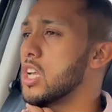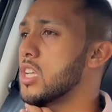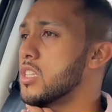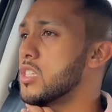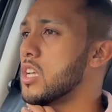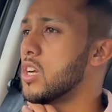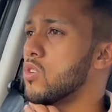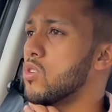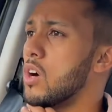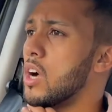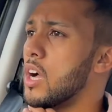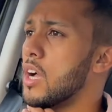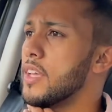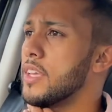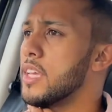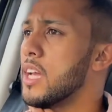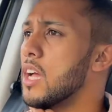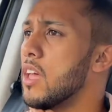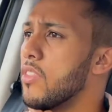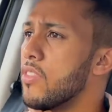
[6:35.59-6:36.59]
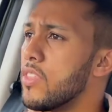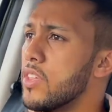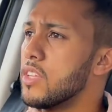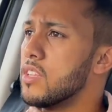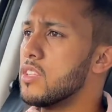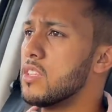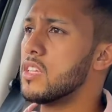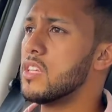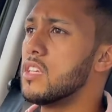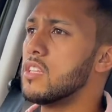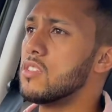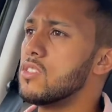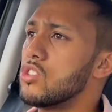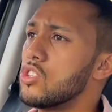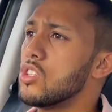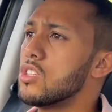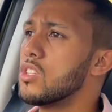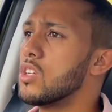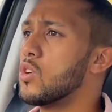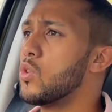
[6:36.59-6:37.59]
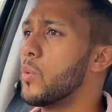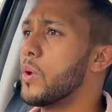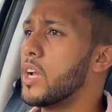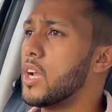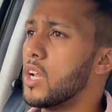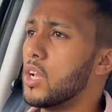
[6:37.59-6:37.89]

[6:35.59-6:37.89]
So that is just a quick